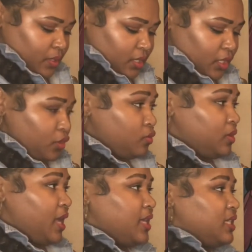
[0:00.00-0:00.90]
to use
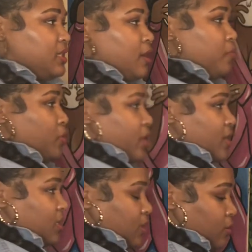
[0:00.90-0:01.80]
that step or
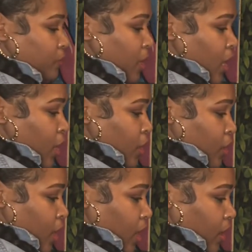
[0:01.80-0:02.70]
that tip,
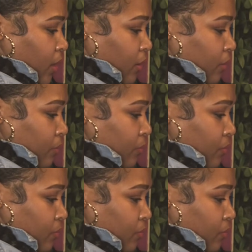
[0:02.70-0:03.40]
um,